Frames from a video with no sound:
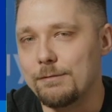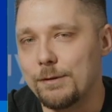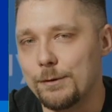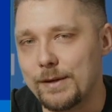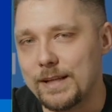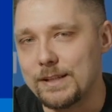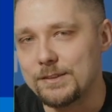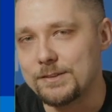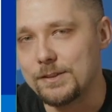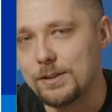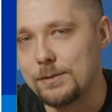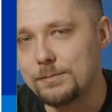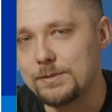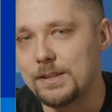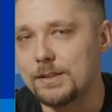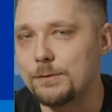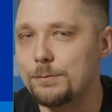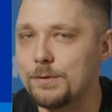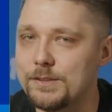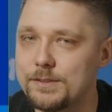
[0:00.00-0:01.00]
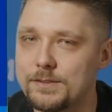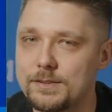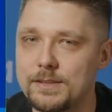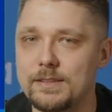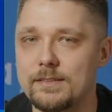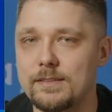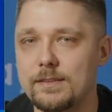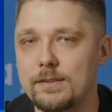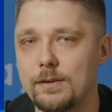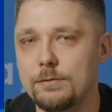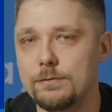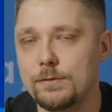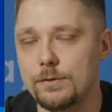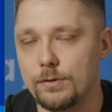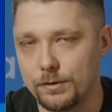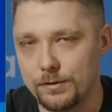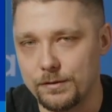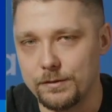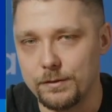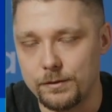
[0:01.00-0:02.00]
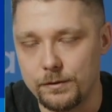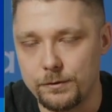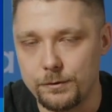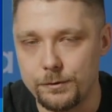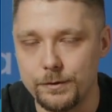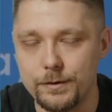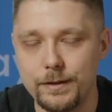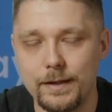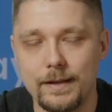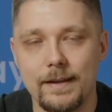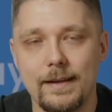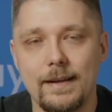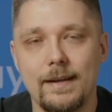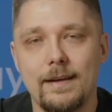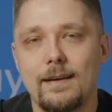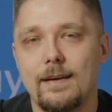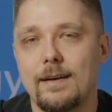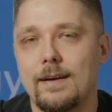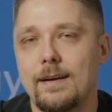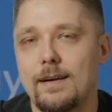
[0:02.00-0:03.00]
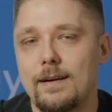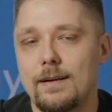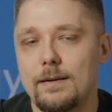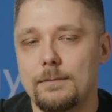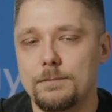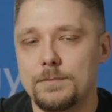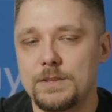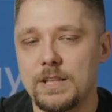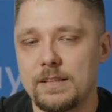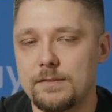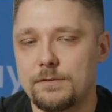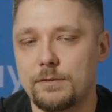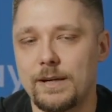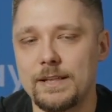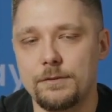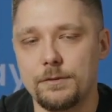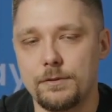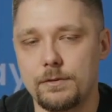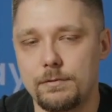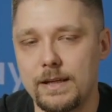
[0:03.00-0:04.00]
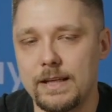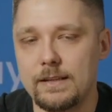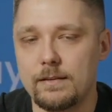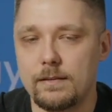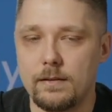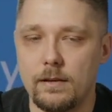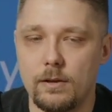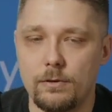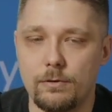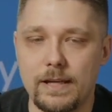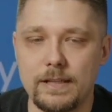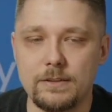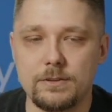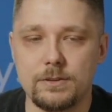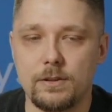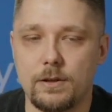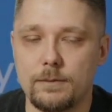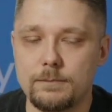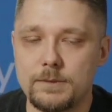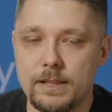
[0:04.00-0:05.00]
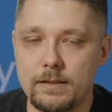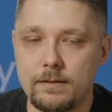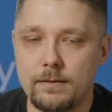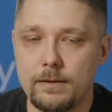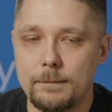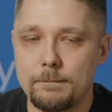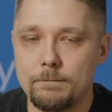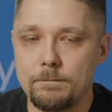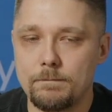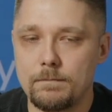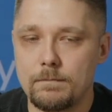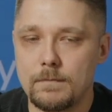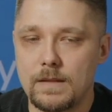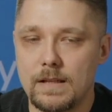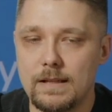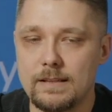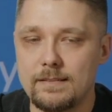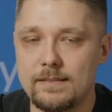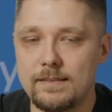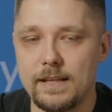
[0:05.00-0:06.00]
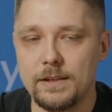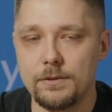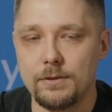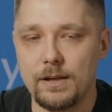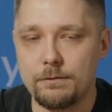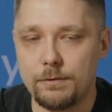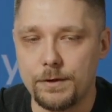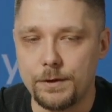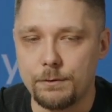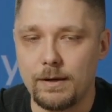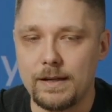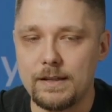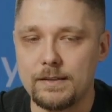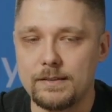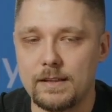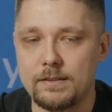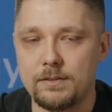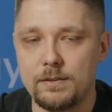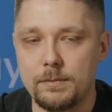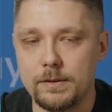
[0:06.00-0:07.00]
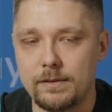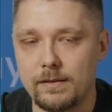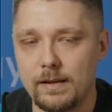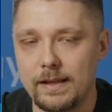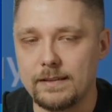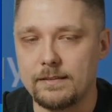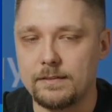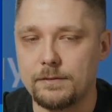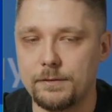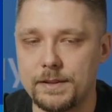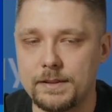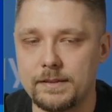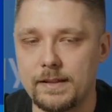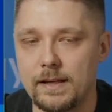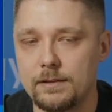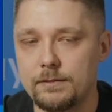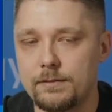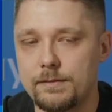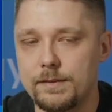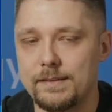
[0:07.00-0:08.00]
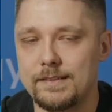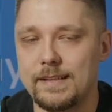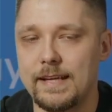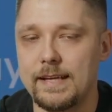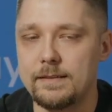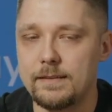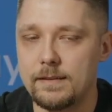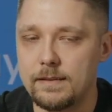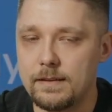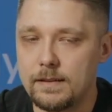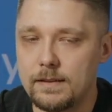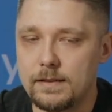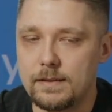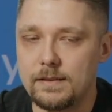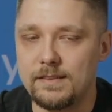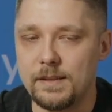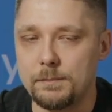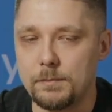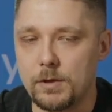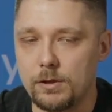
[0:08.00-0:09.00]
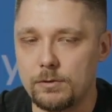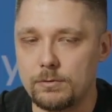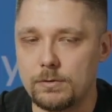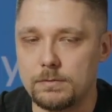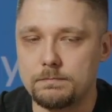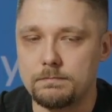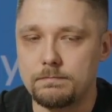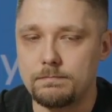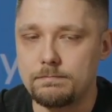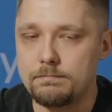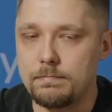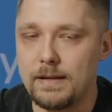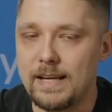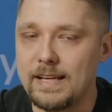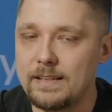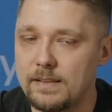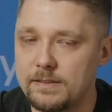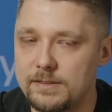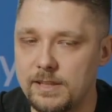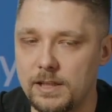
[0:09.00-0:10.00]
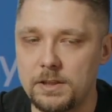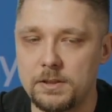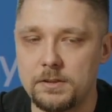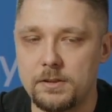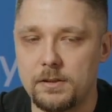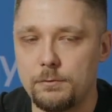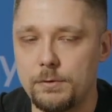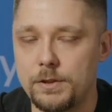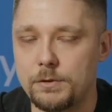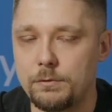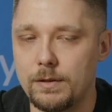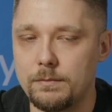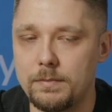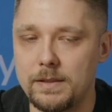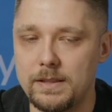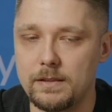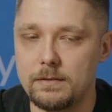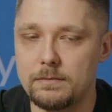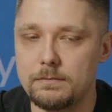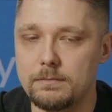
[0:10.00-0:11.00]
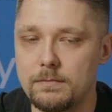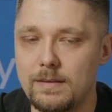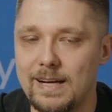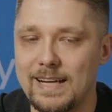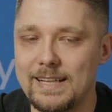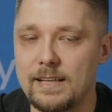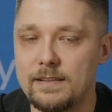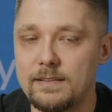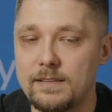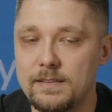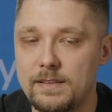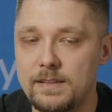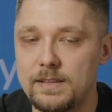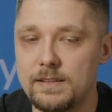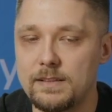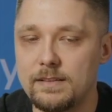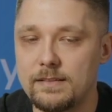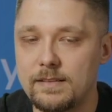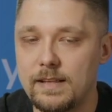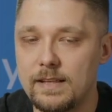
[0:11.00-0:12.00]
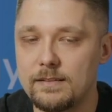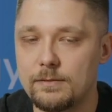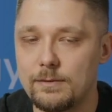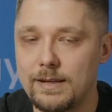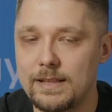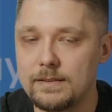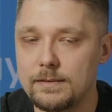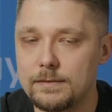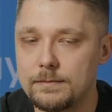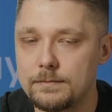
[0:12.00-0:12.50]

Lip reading: location object, which is of course not true. Just try to create the location object. Let's say you have required attributes like street, country, state, zip code, and the janitor, which will be identity in this case, right?